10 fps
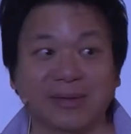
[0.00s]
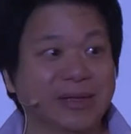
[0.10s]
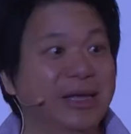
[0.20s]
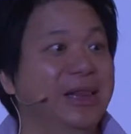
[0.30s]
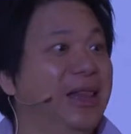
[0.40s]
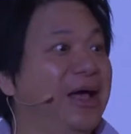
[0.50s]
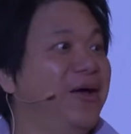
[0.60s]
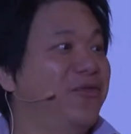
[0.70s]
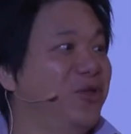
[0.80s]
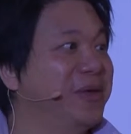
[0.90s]
He
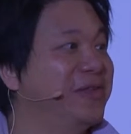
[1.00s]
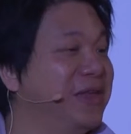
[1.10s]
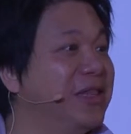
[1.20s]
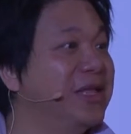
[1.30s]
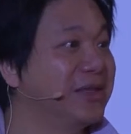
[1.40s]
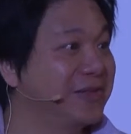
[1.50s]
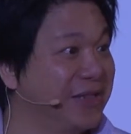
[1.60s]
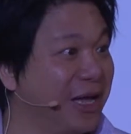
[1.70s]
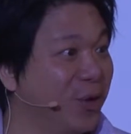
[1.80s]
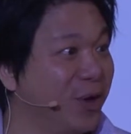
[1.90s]
loved to be seen in the
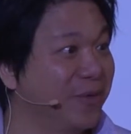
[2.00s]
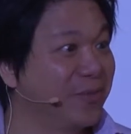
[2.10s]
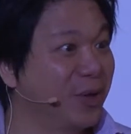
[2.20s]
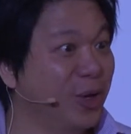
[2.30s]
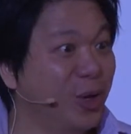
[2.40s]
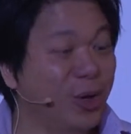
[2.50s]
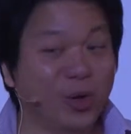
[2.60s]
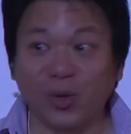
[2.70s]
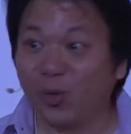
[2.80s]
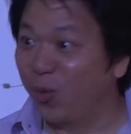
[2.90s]
synagogue.
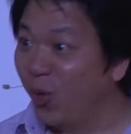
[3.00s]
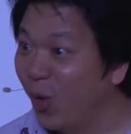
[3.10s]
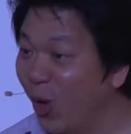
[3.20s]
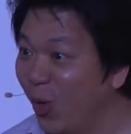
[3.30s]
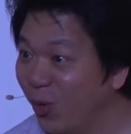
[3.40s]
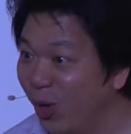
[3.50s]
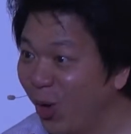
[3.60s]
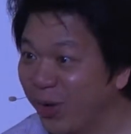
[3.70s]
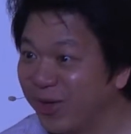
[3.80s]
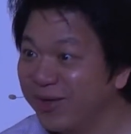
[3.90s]
Whoa,
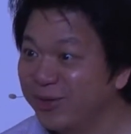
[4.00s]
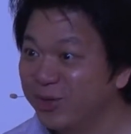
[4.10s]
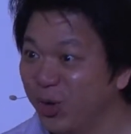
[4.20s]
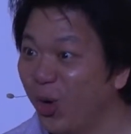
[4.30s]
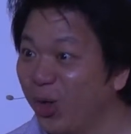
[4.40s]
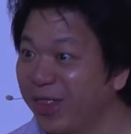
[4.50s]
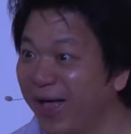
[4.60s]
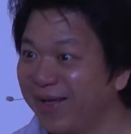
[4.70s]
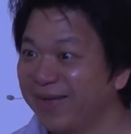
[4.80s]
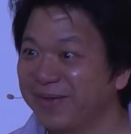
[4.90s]
look,
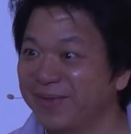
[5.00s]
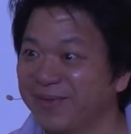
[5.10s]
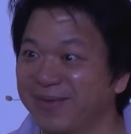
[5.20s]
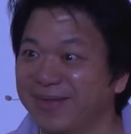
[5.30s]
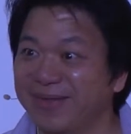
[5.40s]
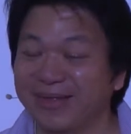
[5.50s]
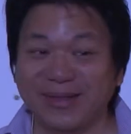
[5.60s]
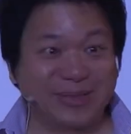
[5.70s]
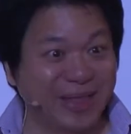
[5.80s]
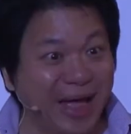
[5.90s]
Jonah,
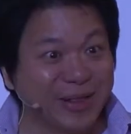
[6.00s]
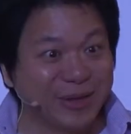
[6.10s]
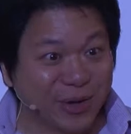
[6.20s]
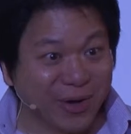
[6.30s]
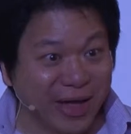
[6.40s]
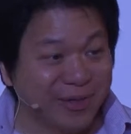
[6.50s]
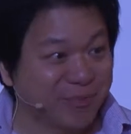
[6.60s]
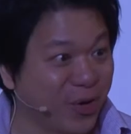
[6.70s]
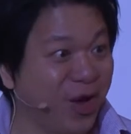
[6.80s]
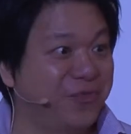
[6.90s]
that great
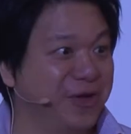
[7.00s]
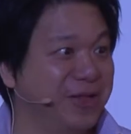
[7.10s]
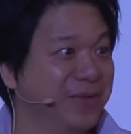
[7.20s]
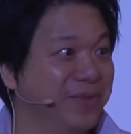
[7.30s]
prophet.